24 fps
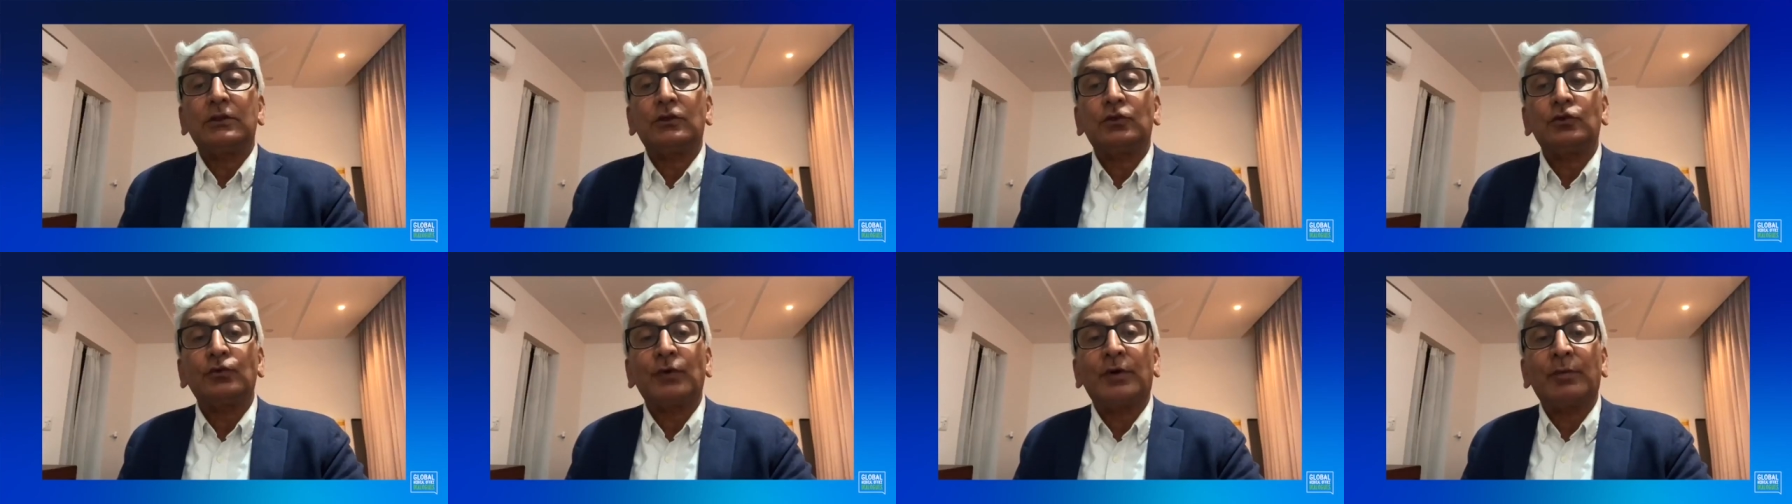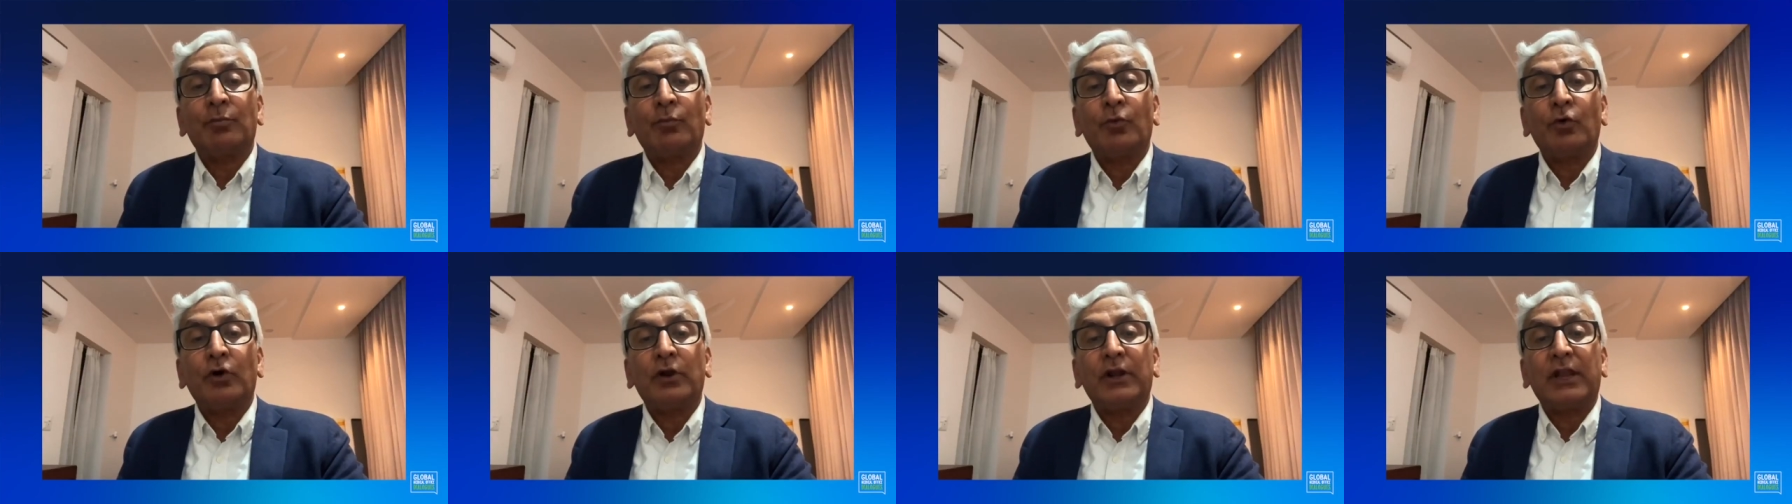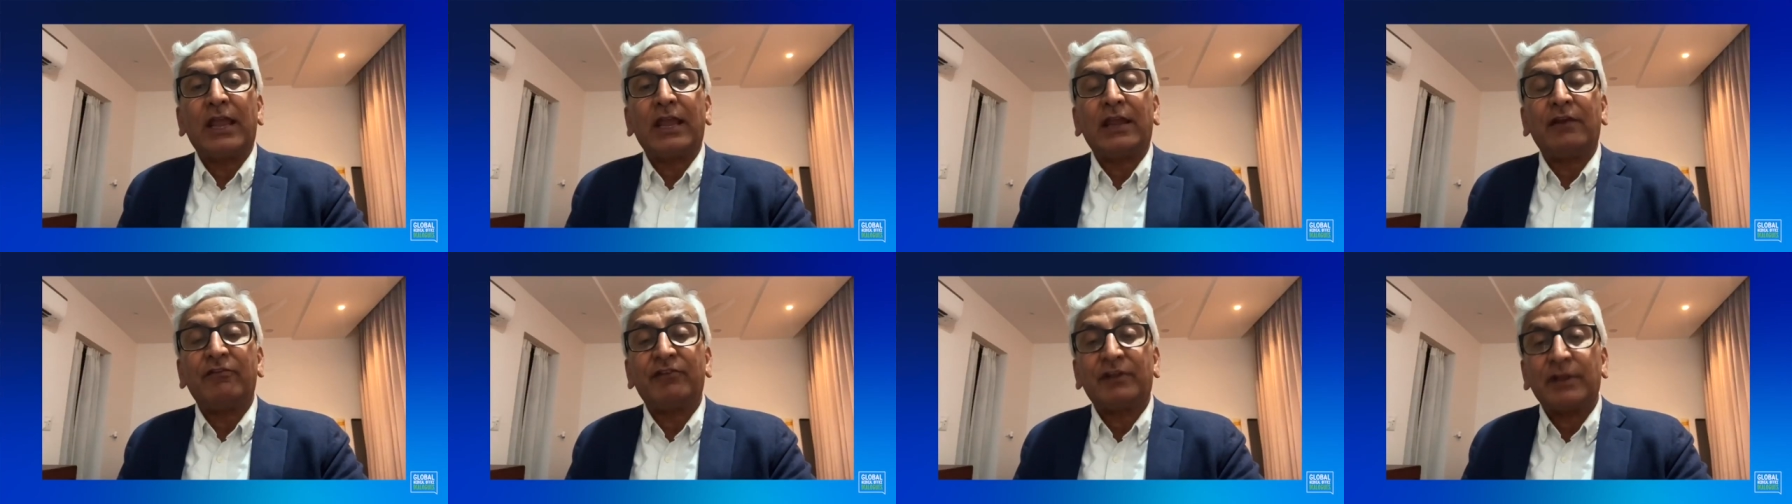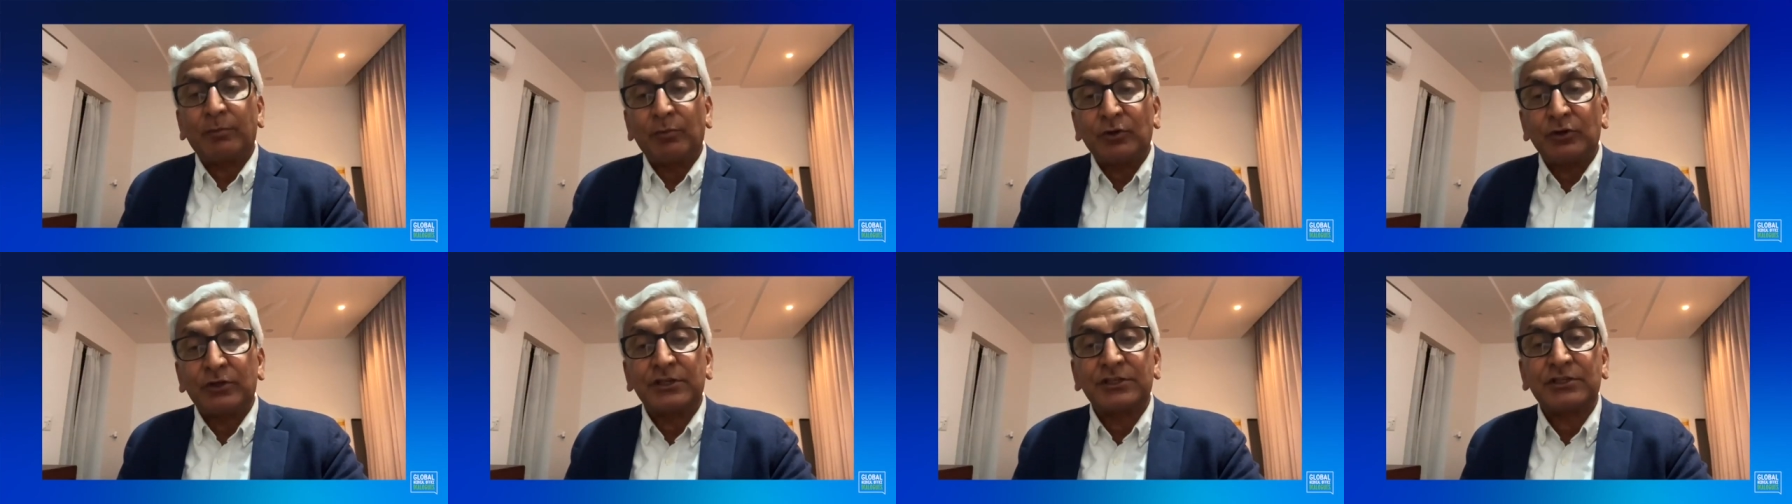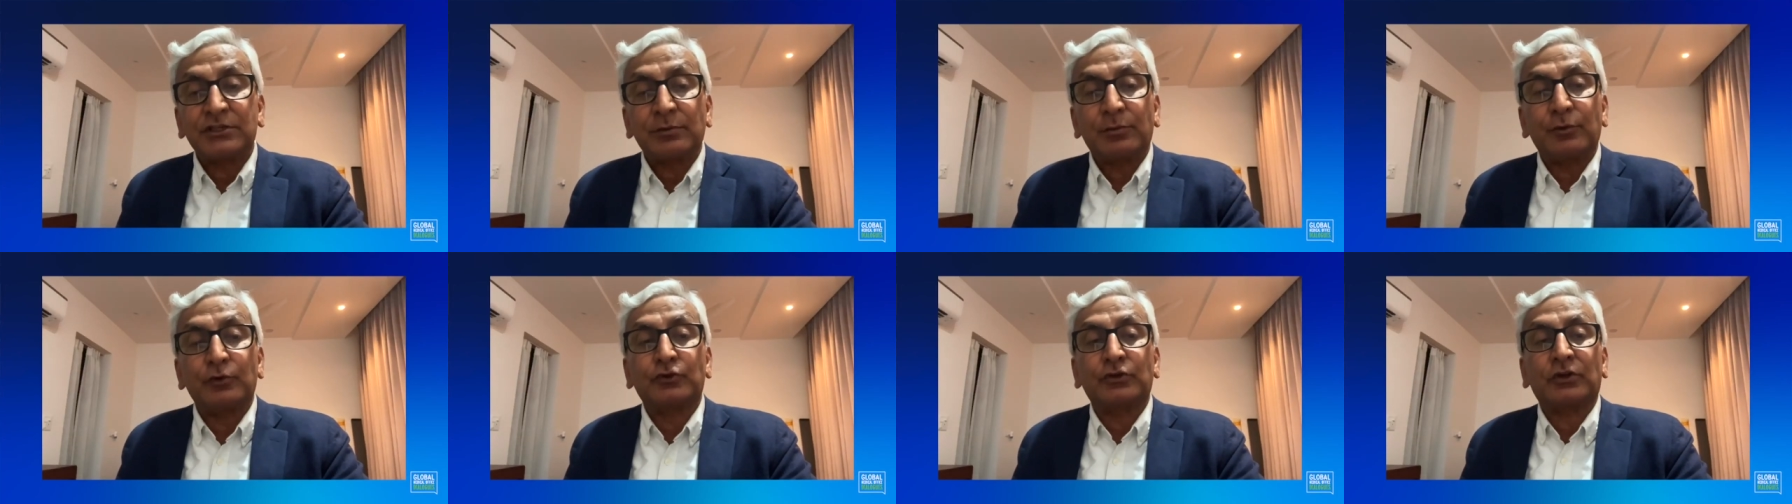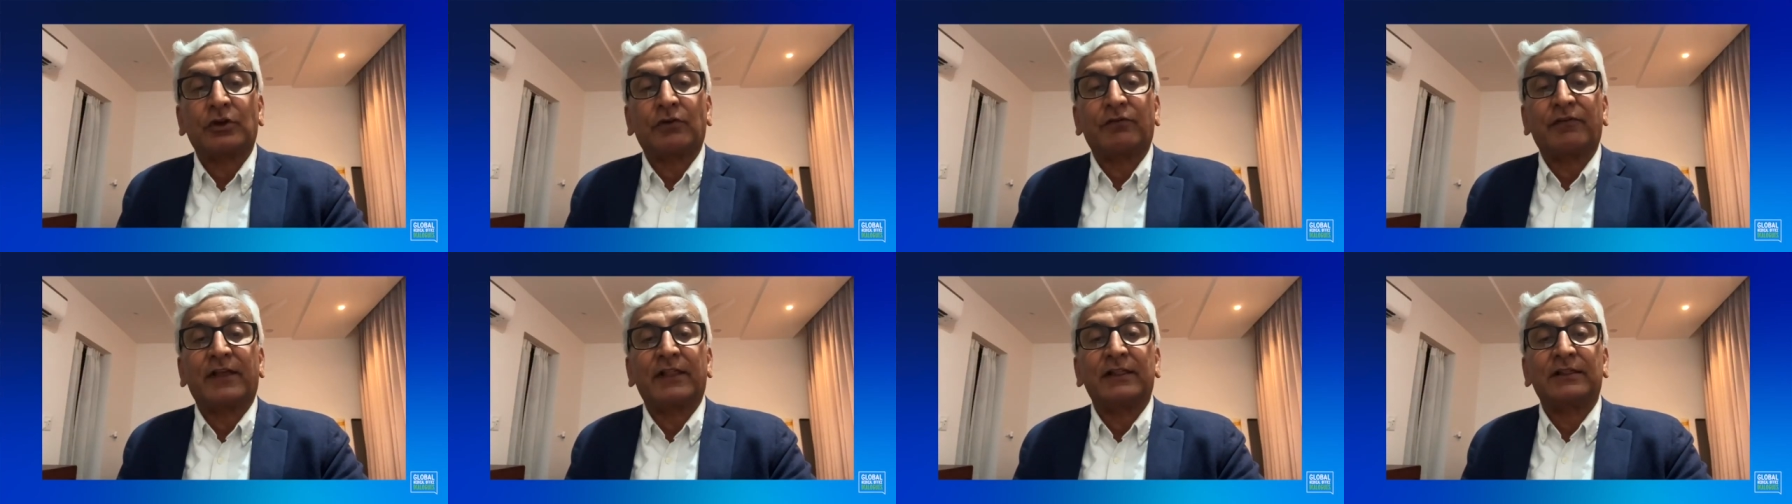to a more equitable distribution
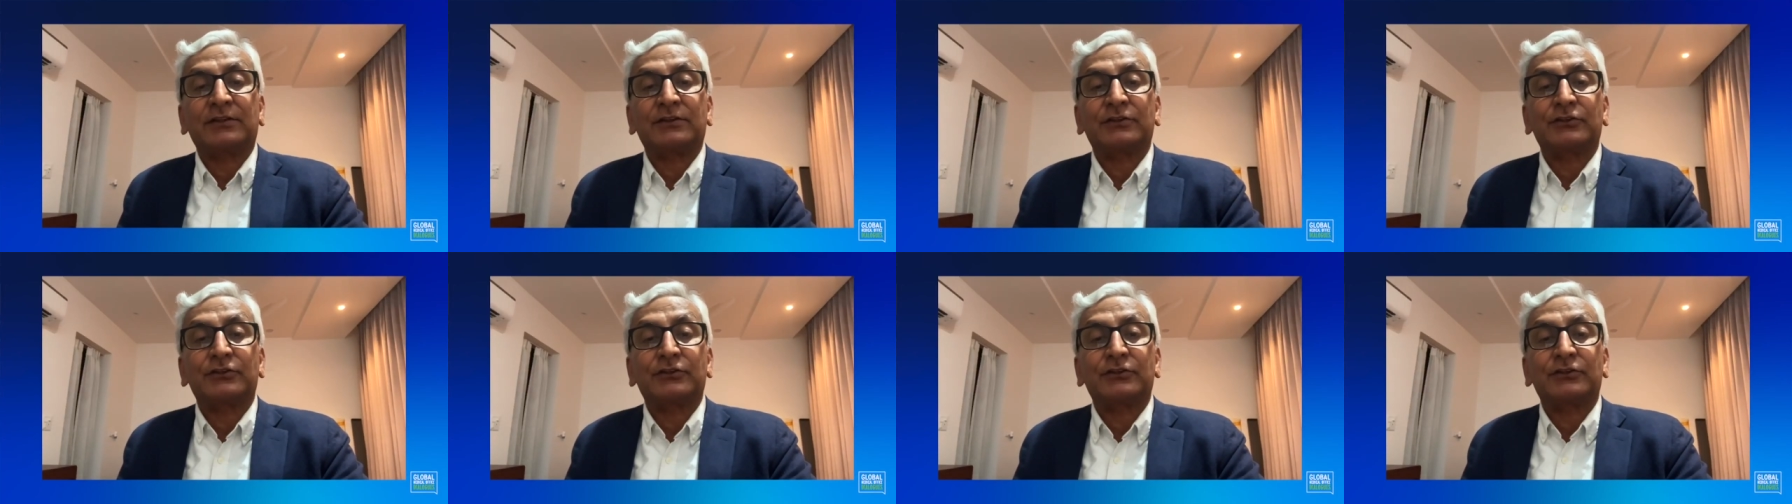of health